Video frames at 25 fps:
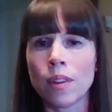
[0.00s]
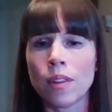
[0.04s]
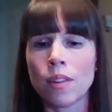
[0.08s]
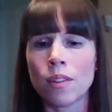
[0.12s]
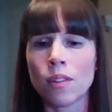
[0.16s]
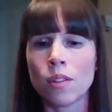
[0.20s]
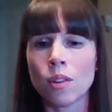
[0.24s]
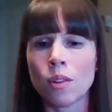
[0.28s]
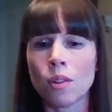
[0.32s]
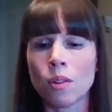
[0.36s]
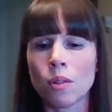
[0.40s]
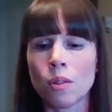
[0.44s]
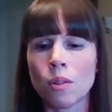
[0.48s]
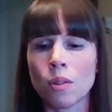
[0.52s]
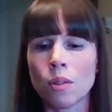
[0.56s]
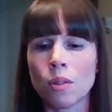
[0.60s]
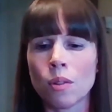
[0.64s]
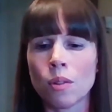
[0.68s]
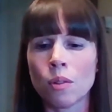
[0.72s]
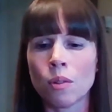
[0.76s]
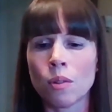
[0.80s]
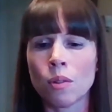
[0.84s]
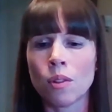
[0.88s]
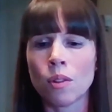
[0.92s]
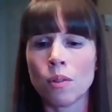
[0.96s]

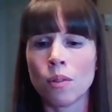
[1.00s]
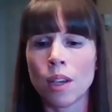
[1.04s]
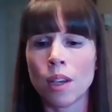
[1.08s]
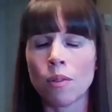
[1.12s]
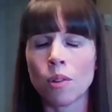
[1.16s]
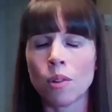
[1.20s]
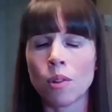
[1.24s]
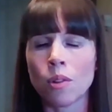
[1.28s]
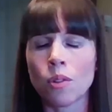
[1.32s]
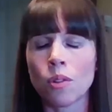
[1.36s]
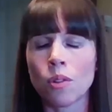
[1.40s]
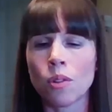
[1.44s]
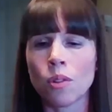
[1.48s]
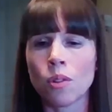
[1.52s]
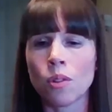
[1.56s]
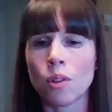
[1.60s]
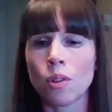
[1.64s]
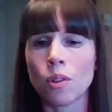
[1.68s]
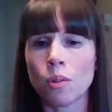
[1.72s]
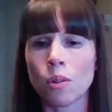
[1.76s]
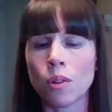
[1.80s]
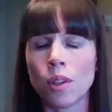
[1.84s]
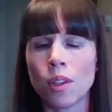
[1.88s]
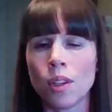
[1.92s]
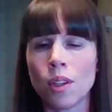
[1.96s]
so we have
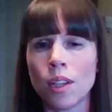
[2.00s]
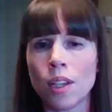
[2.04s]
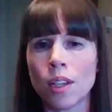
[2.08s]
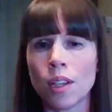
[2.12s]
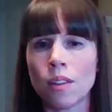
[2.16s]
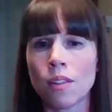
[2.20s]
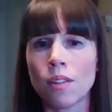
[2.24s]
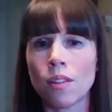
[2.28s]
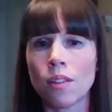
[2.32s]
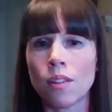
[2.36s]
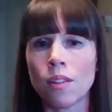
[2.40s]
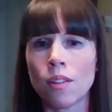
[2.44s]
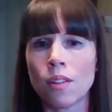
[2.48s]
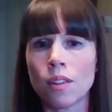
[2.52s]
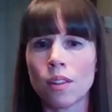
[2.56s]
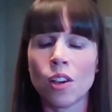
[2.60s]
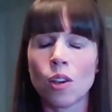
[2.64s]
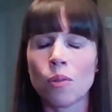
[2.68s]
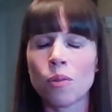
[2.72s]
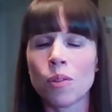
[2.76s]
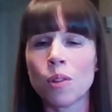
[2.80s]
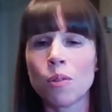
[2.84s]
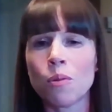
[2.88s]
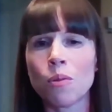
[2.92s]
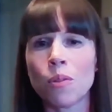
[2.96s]
also noted that
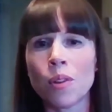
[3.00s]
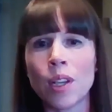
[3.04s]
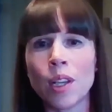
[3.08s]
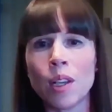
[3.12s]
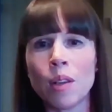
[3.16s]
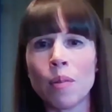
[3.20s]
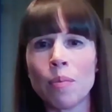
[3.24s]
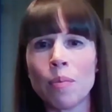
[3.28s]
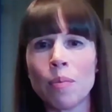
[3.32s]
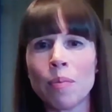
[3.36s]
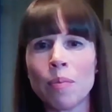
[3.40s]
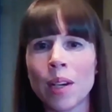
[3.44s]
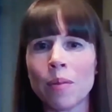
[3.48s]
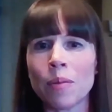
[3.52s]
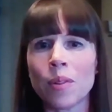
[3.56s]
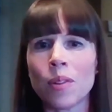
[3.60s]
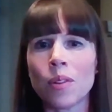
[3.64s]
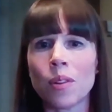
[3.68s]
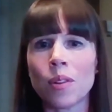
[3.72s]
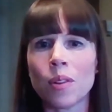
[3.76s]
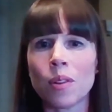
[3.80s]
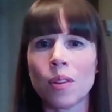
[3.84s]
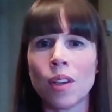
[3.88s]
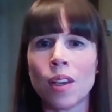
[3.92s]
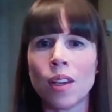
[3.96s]
after 3
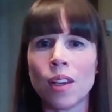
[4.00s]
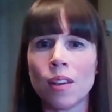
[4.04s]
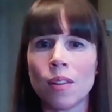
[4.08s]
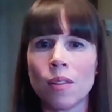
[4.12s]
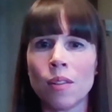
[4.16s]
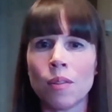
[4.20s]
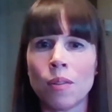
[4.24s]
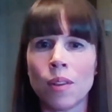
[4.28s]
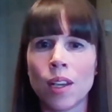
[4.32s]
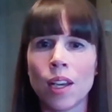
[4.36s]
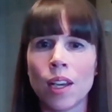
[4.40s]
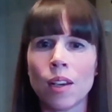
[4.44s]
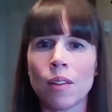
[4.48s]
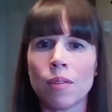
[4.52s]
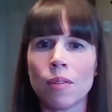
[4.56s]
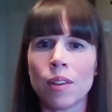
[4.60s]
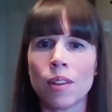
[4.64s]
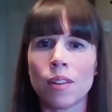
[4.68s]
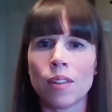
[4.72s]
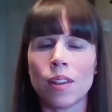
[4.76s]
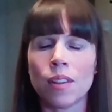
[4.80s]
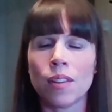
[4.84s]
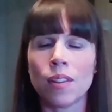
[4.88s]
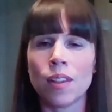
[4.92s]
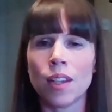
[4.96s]
months, we
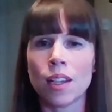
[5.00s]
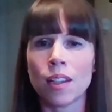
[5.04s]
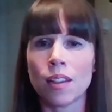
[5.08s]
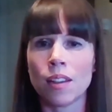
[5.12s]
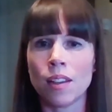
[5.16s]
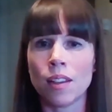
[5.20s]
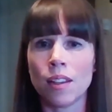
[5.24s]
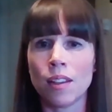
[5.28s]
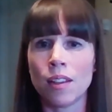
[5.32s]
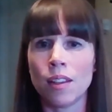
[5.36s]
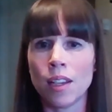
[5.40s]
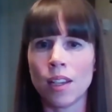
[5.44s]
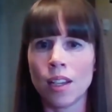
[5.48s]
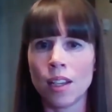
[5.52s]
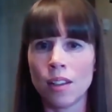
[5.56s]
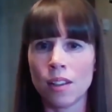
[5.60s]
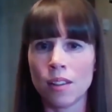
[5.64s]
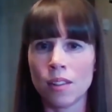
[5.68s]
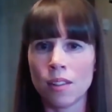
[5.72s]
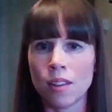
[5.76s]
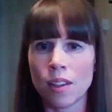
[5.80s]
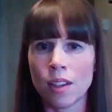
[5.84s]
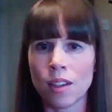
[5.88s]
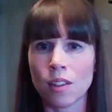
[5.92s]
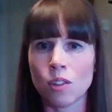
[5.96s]
haven't detected any
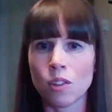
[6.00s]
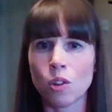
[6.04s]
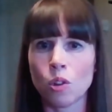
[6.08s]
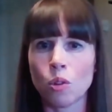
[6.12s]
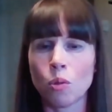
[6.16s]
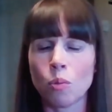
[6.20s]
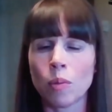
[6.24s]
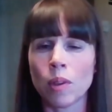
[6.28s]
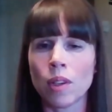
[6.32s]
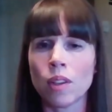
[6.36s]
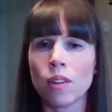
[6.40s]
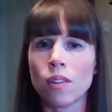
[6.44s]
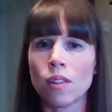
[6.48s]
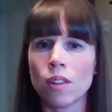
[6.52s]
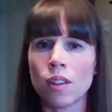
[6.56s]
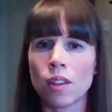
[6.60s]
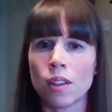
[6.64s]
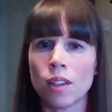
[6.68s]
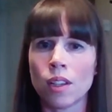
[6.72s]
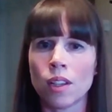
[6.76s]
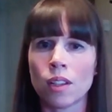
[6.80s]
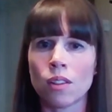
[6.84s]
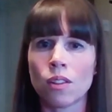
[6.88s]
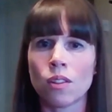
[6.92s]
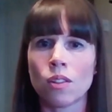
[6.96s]
teratomas,
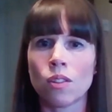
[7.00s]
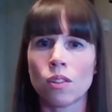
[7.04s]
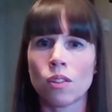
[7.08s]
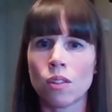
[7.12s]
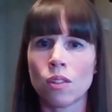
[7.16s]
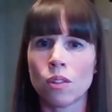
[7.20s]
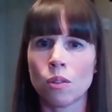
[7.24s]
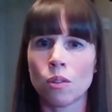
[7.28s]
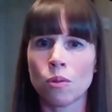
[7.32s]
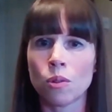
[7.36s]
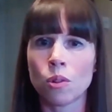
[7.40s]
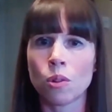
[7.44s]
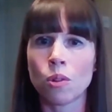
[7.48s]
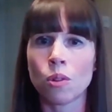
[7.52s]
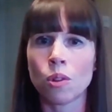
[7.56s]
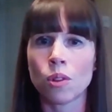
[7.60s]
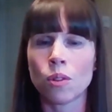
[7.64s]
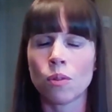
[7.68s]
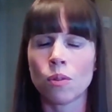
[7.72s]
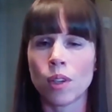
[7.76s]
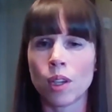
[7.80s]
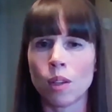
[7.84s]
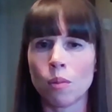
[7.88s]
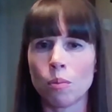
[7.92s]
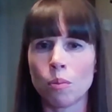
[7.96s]
and that's of
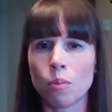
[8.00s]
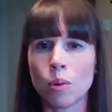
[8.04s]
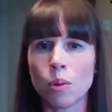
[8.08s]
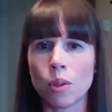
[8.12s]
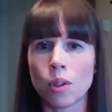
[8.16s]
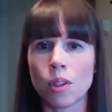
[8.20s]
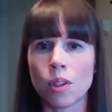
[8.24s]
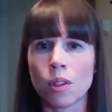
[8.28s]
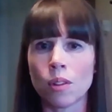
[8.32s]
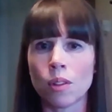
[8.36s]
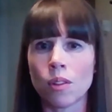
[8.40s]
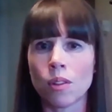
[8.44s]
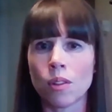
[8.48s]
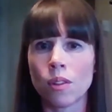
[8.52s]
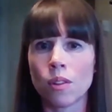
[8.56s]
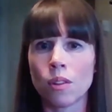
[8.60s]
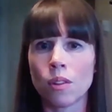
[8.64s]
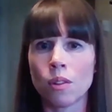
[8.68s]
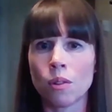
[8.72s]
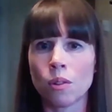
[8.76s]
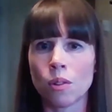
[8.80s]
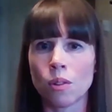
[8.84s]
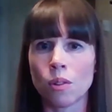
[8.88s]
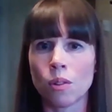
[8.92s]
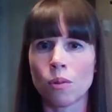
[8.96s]
course very important
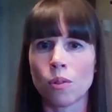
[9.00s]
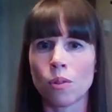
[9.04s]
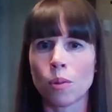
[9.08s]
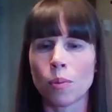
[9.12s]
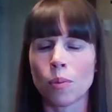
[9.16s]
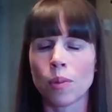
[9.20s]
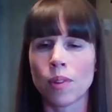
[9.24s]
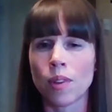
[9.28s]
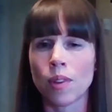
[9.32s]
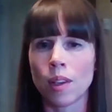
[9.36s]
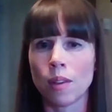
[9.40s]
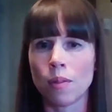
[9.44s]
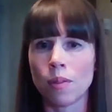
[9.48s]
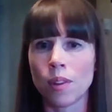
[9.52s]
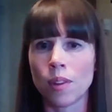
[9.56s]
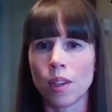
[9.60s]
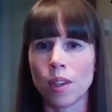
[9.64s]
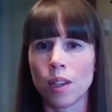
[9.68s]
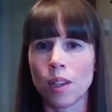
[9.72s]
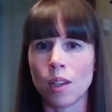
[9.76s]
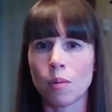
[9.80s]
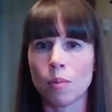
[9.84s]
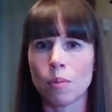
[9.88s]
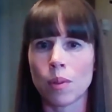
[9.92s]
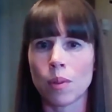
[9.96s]
also from
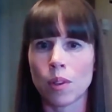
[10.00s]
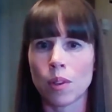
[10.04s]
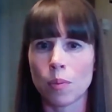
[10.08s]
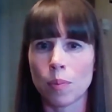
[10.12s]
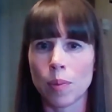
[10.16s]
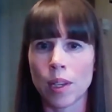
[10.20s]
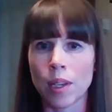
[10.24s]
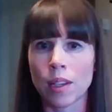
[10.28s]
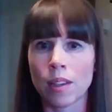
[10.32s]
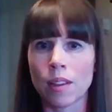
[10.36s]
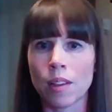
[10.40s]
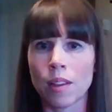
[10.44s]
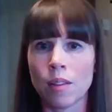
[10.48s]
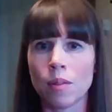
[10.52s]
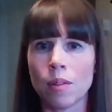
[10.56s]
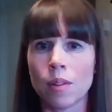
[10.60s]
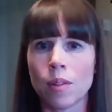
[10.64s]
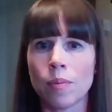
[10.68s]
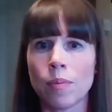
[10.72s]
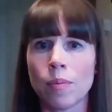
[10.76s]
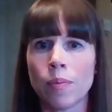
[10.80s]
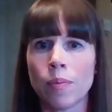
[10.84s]
safety perspective.